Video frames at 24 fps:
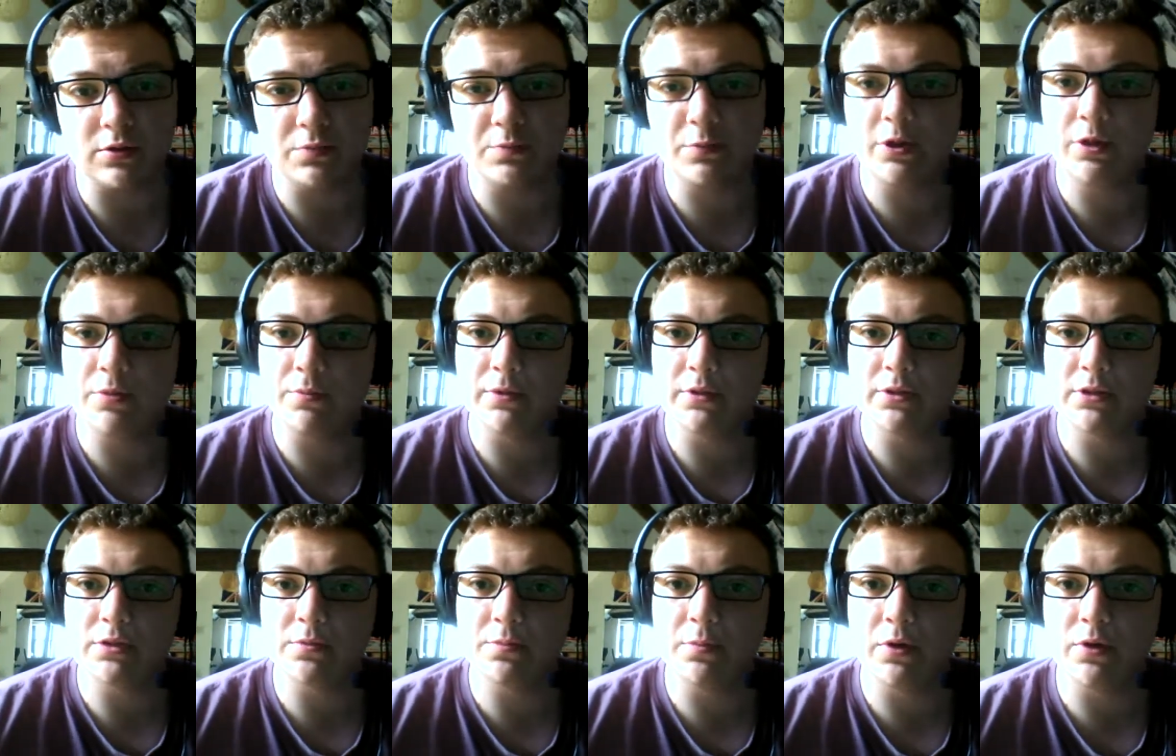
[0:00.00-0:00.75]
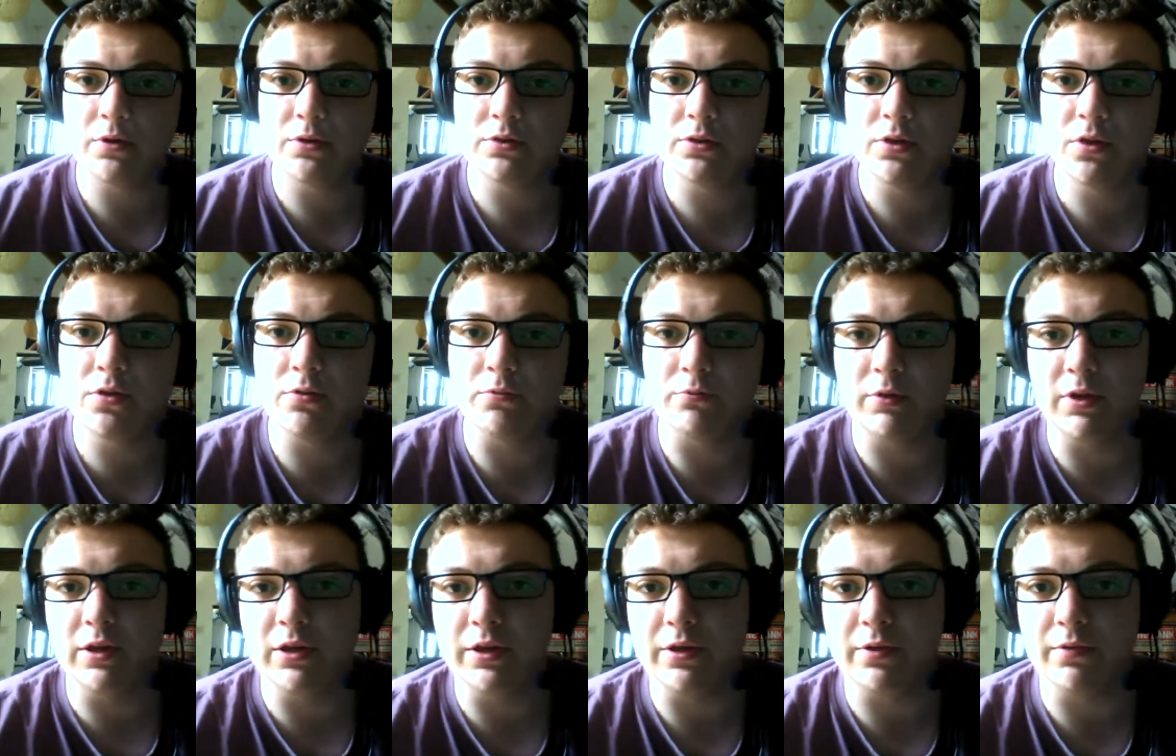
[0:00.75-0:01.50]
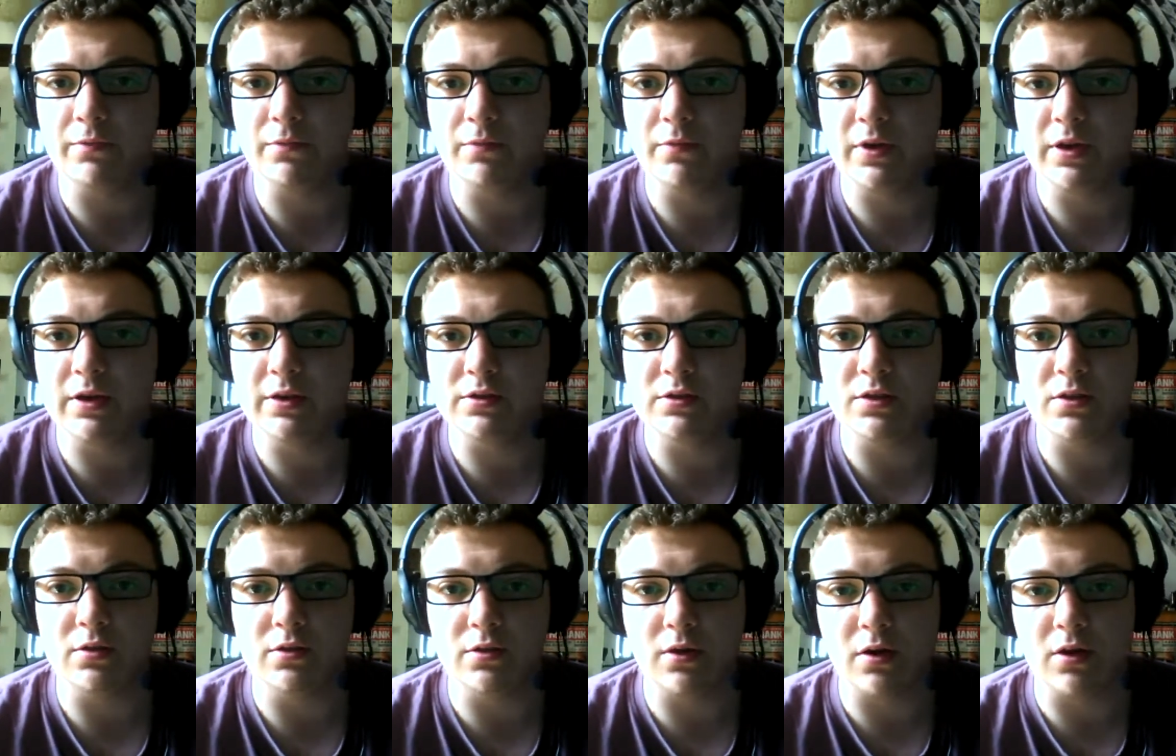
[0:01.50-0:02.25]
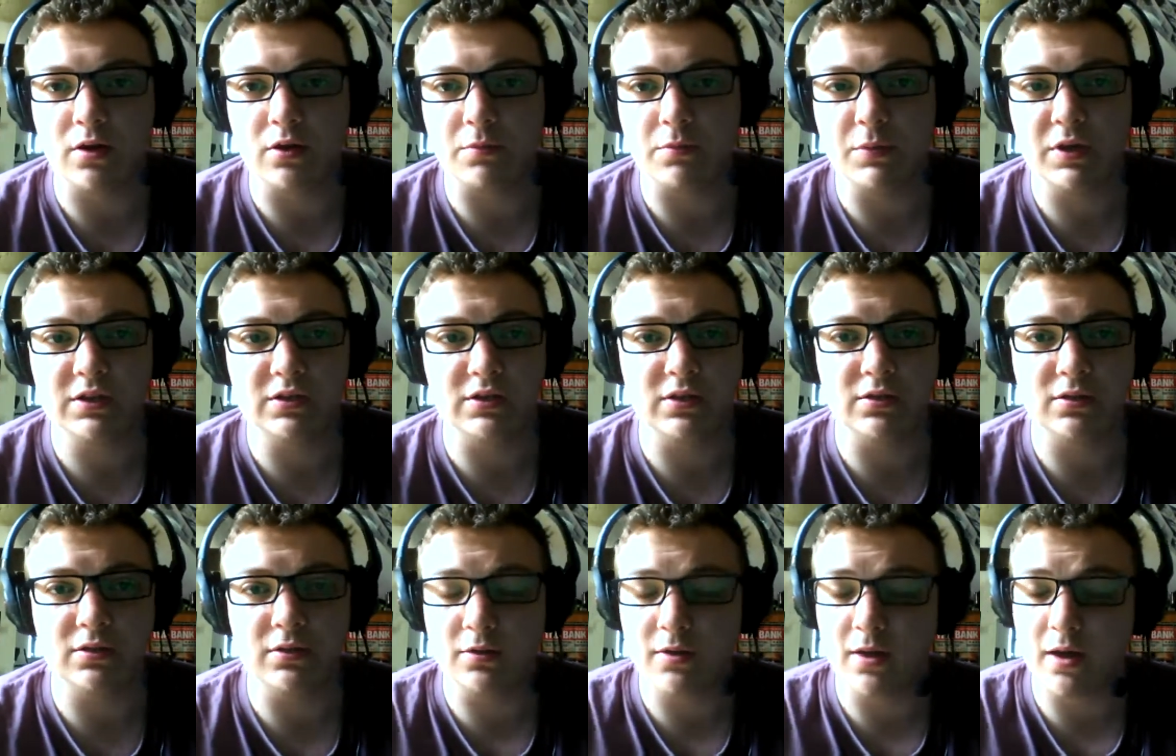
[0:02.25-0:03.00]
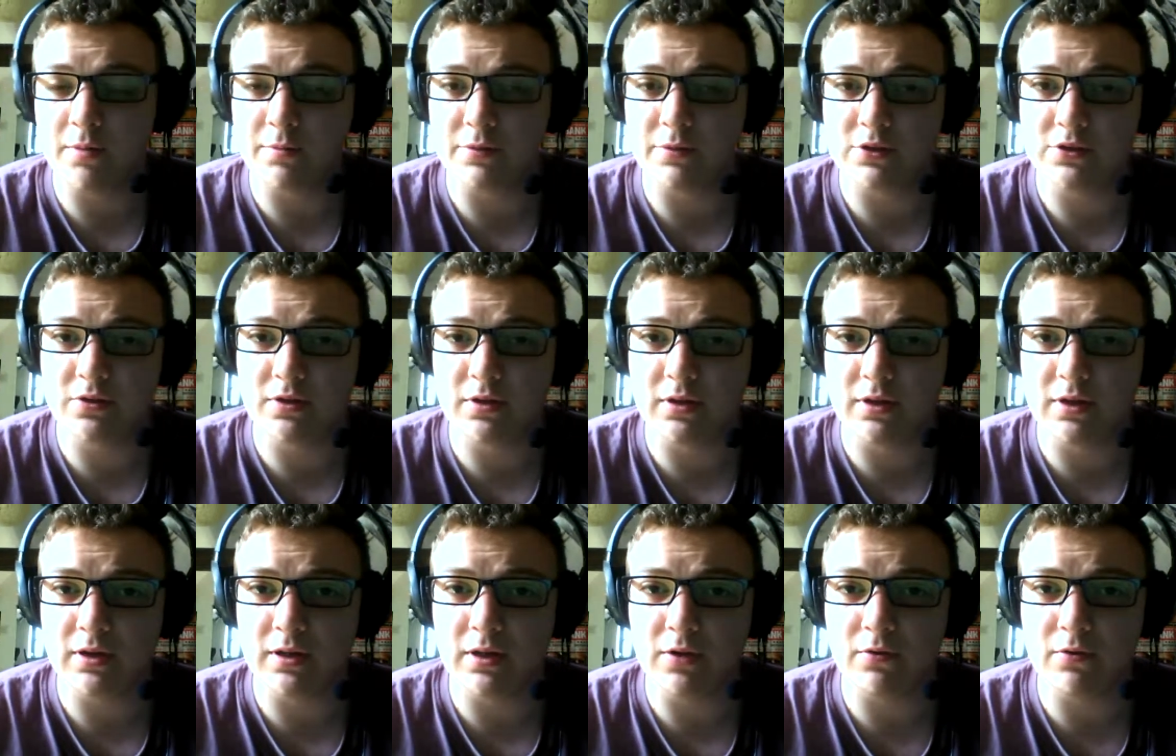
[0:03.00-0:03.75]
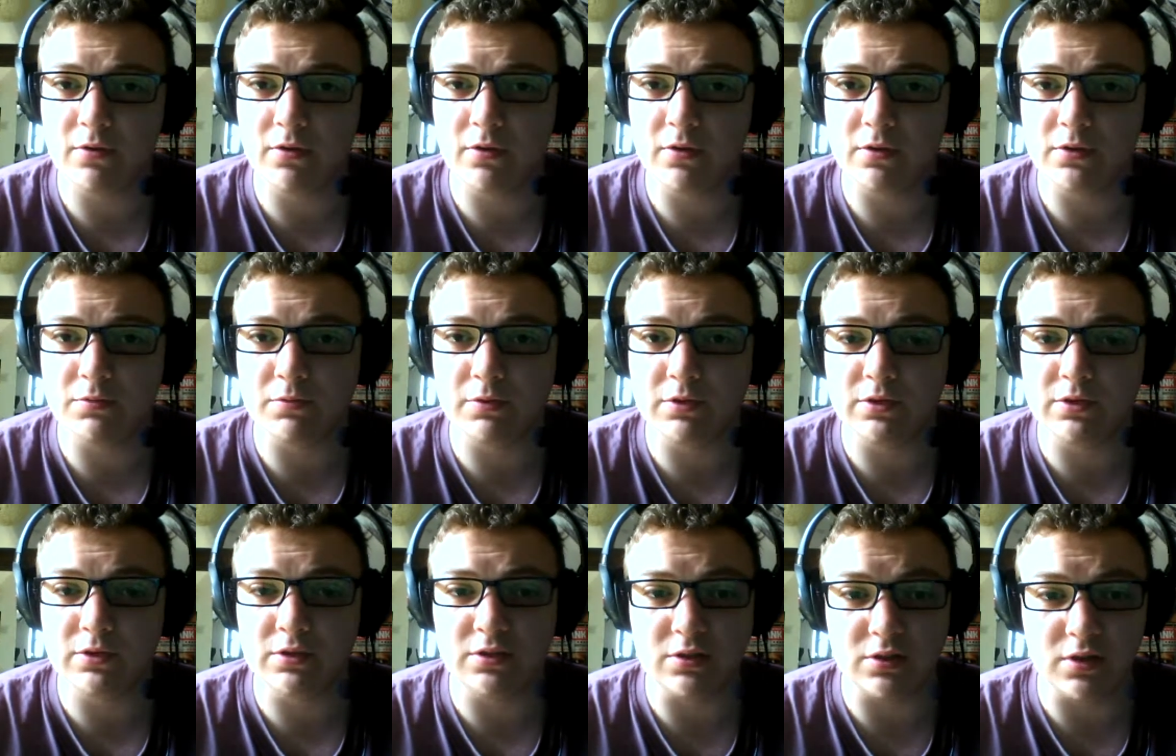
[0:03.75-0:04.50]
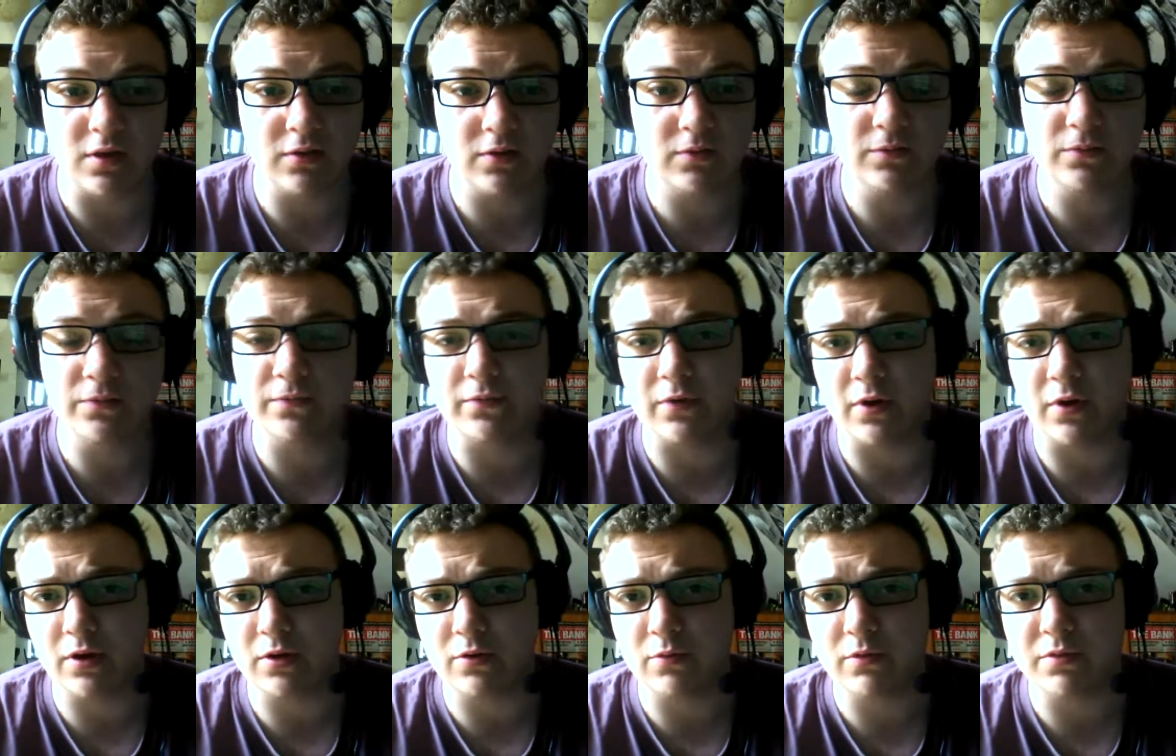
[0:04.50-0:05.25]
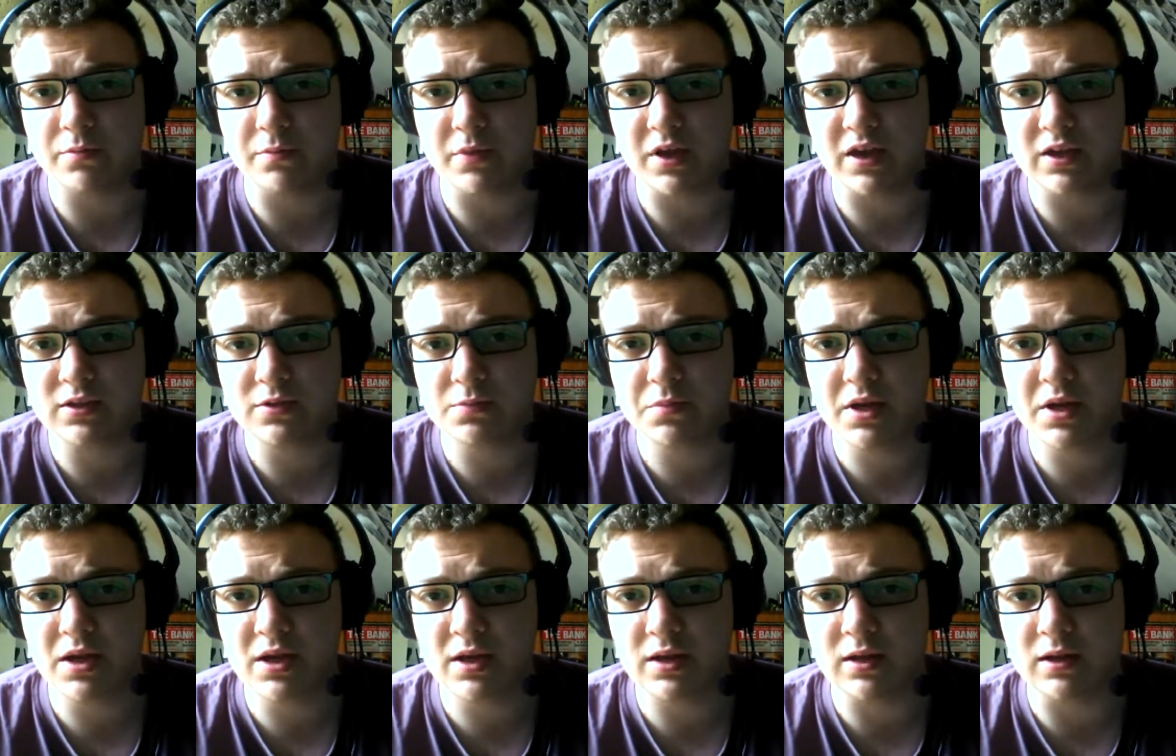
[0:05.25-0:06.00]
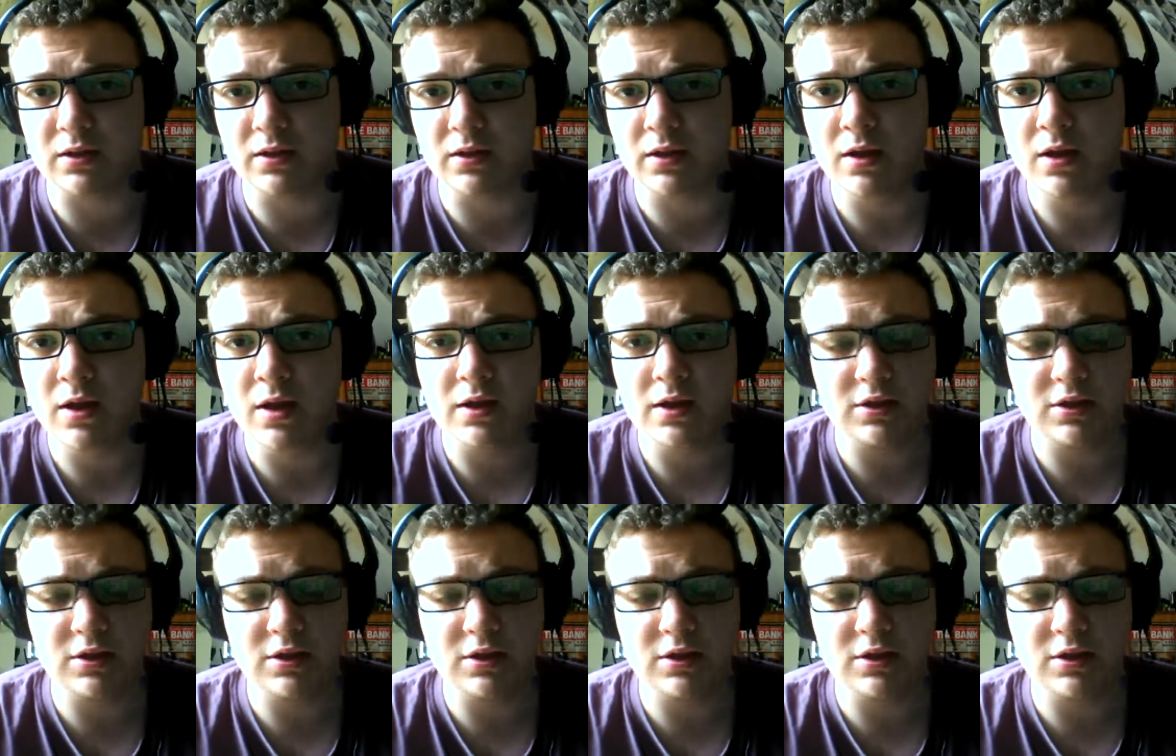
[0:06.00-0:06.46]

is pretty much spot on, really conveys the dark message the game is trying to get across, which is don't fuck with Max Payne.